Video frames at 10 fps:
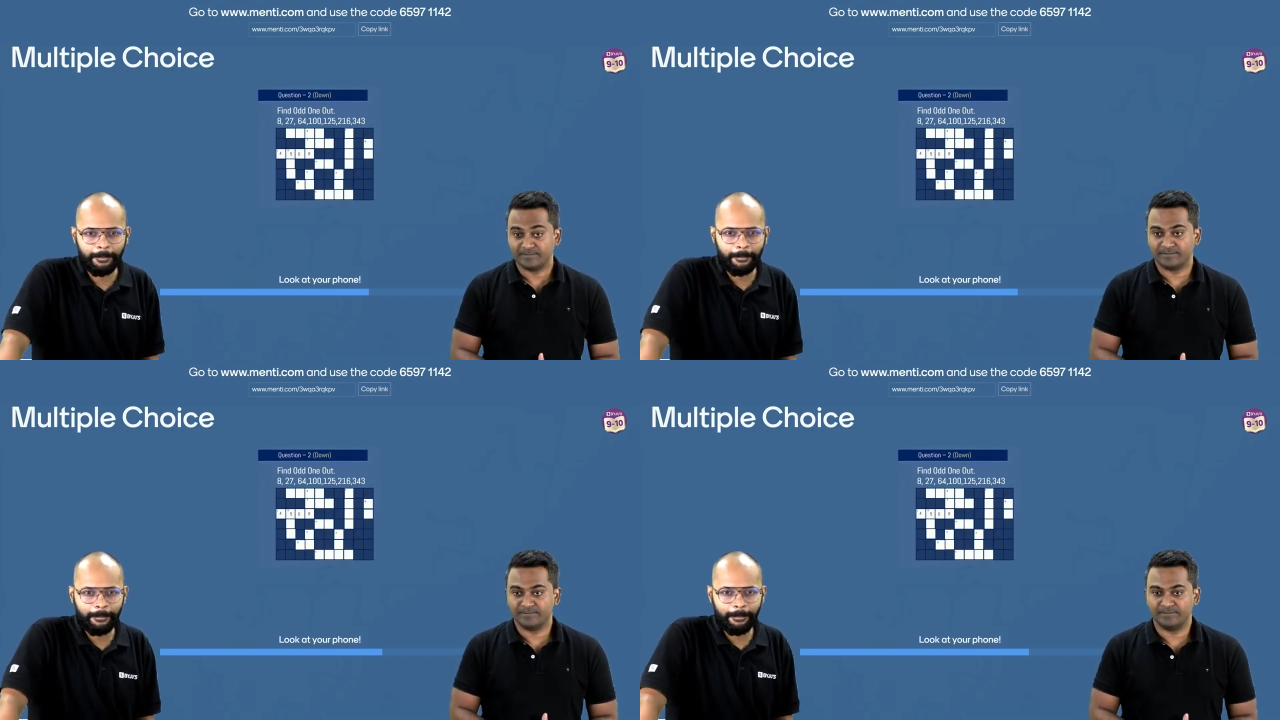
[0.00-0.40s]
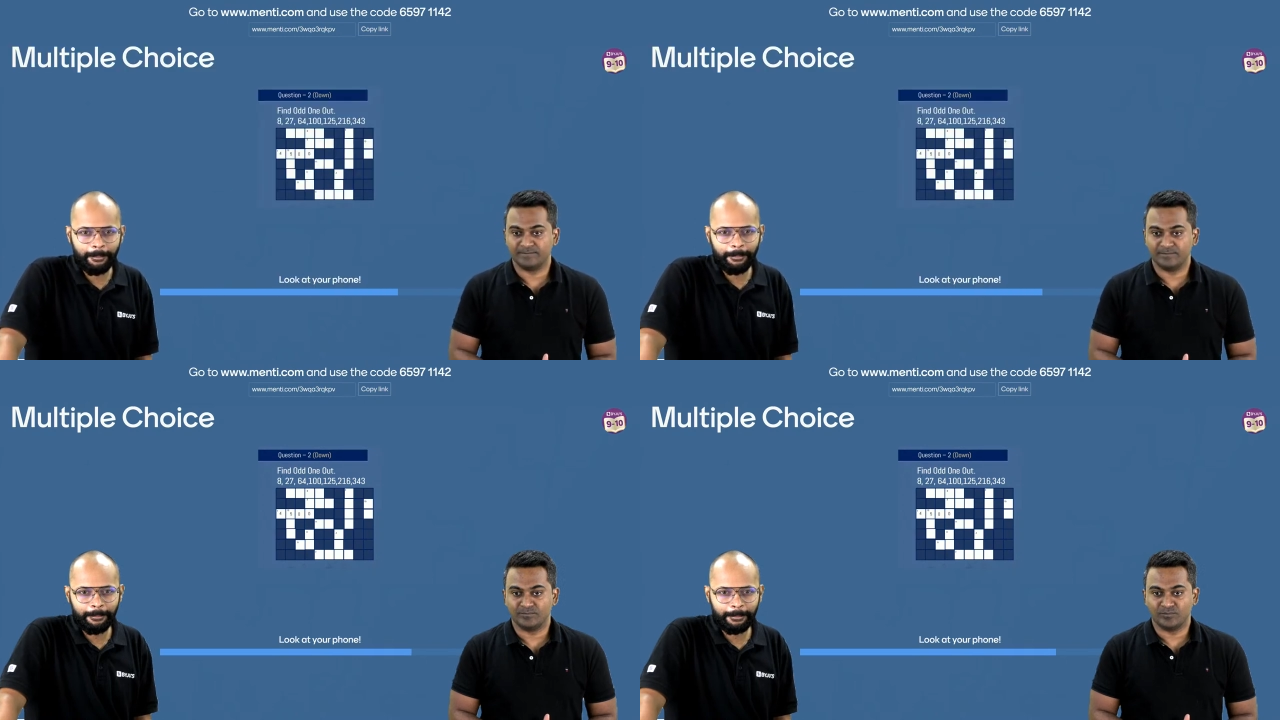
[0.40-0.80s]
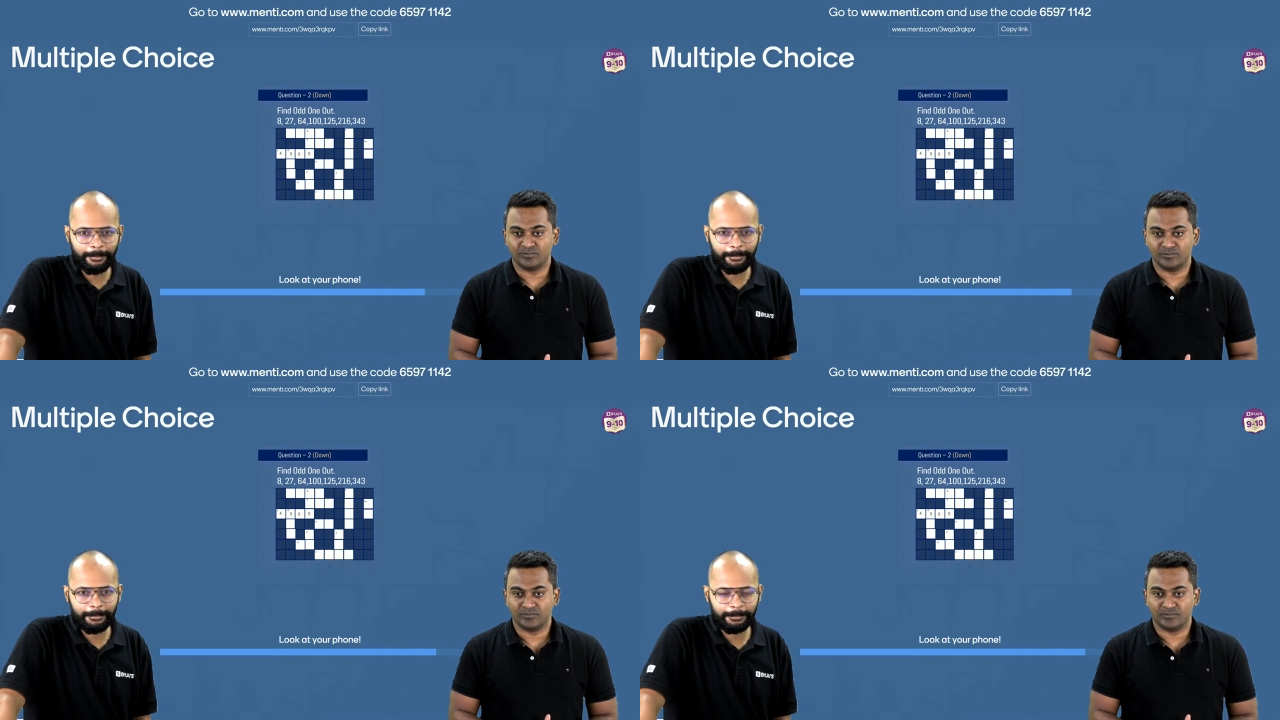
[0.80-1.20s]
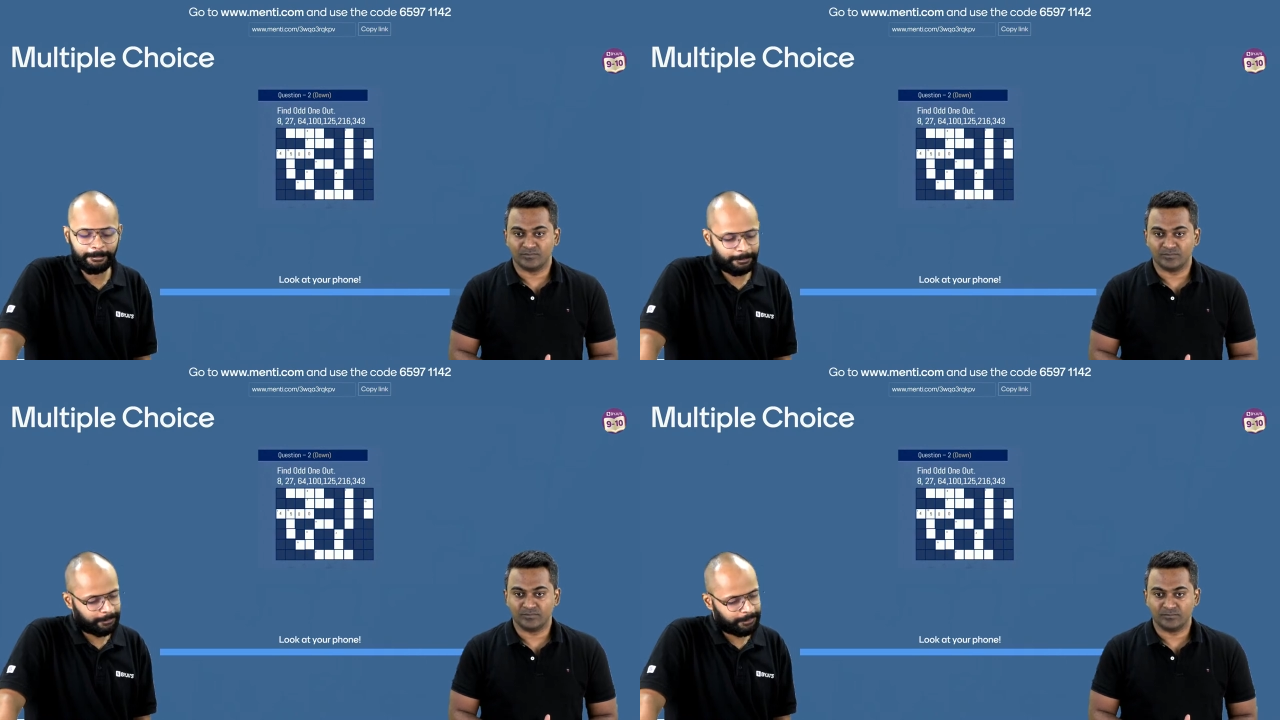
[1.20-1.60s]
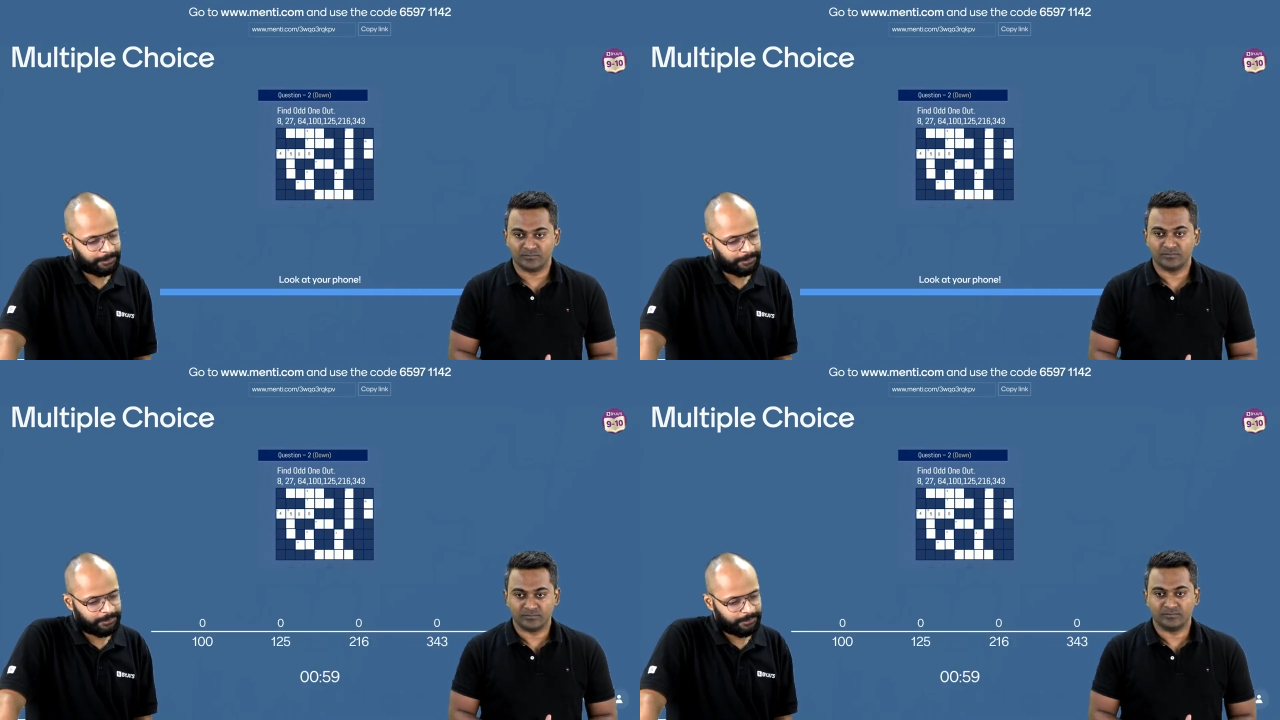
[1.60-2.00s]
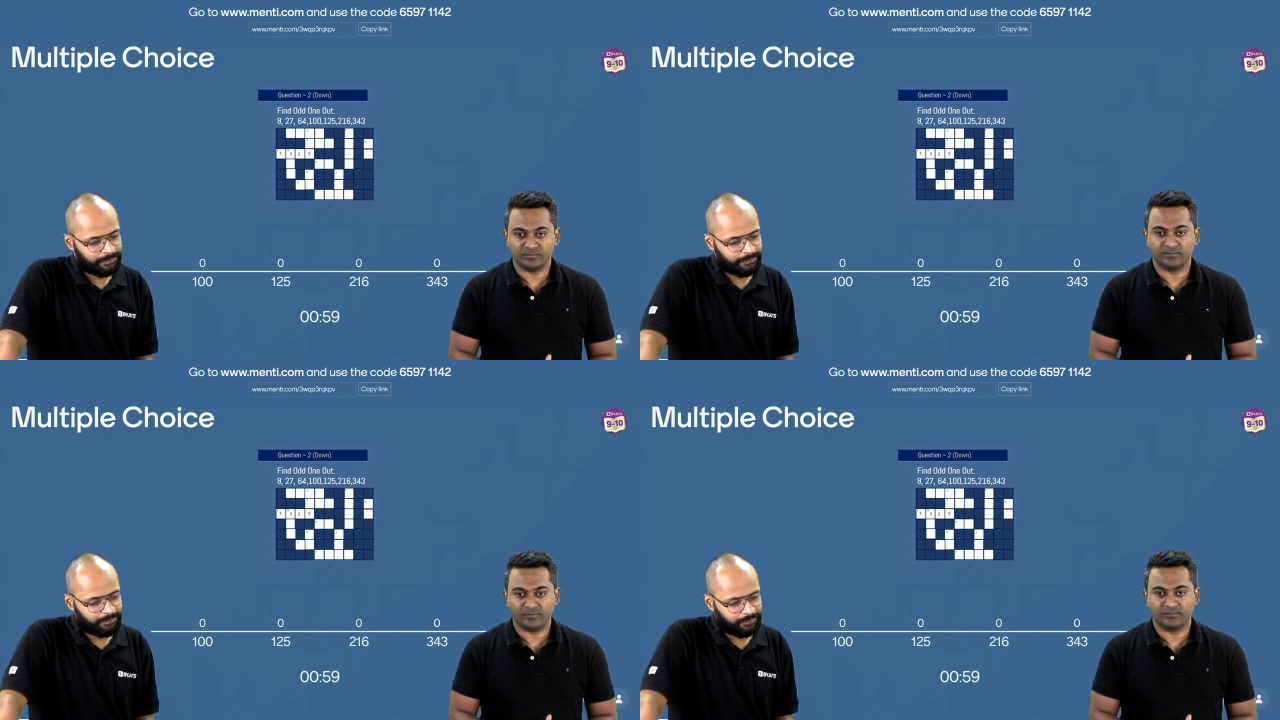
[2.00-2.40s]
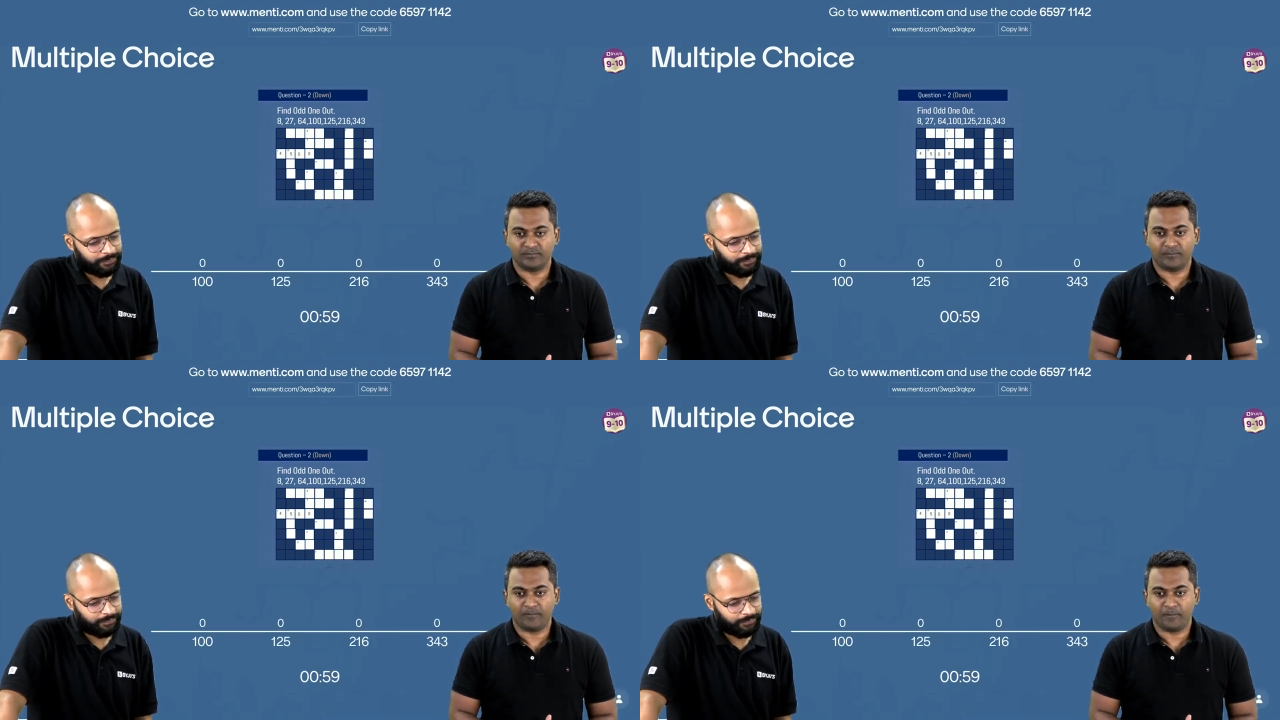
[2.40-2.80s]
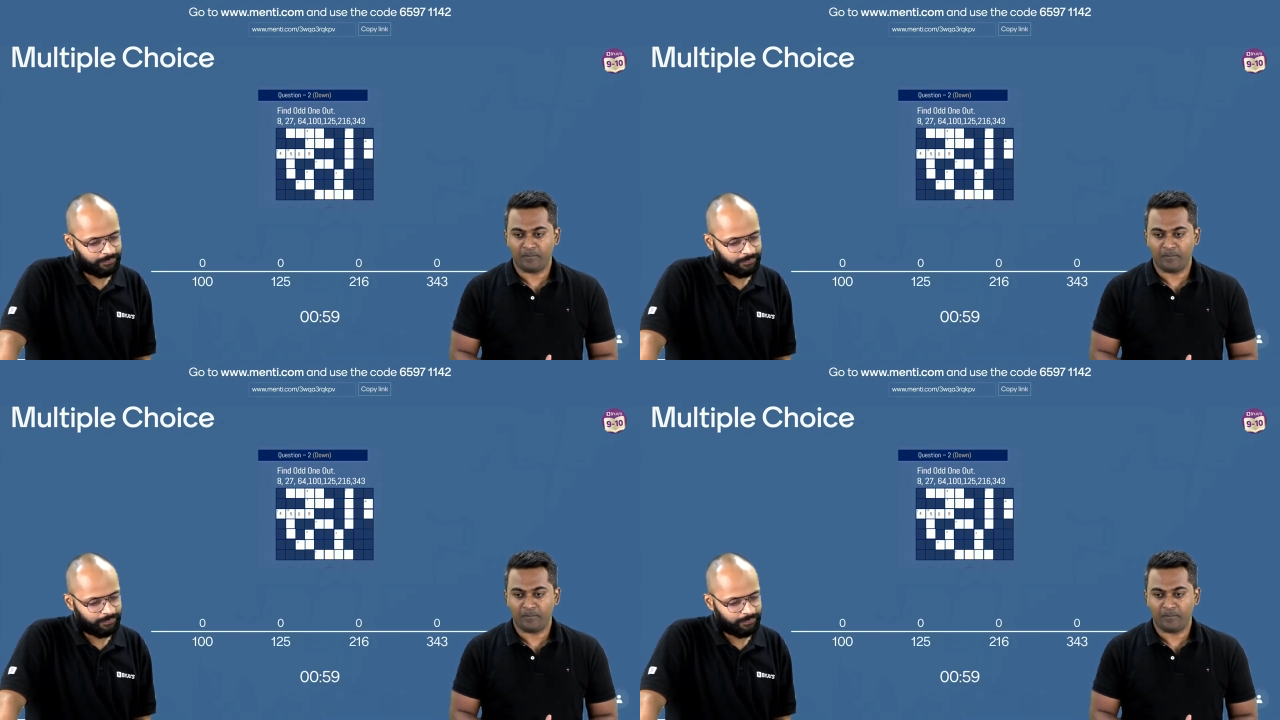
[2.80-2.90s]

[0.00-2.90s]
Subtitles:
Nothing is said.